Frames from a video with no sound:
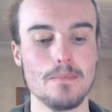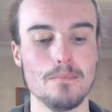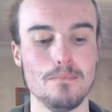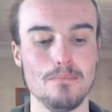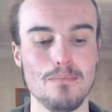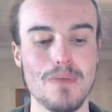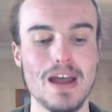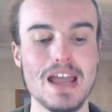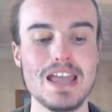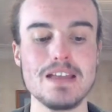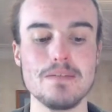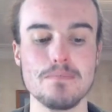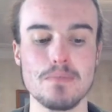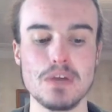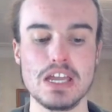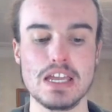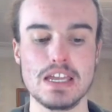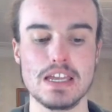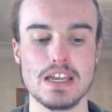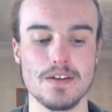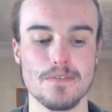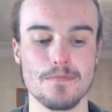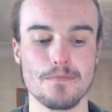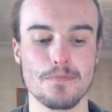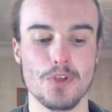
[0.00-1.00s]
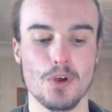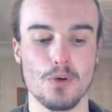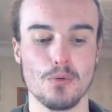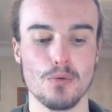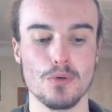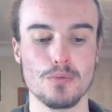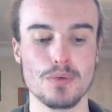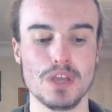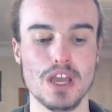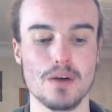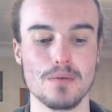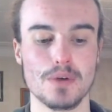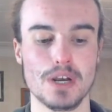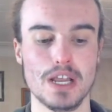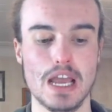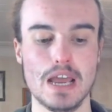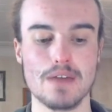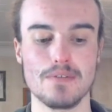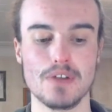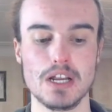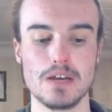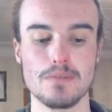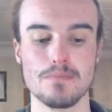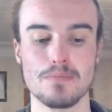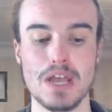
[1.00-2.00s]
maybe will be able to
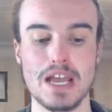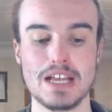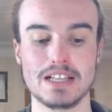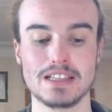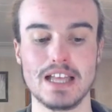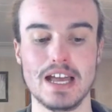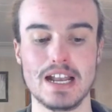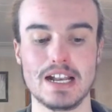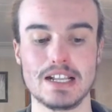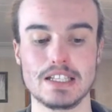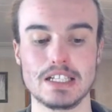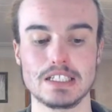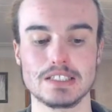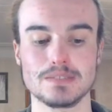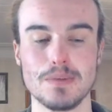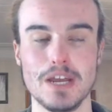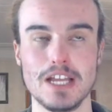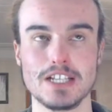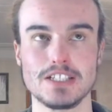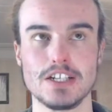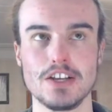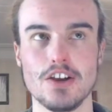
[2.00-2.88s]
have an impact later in this match.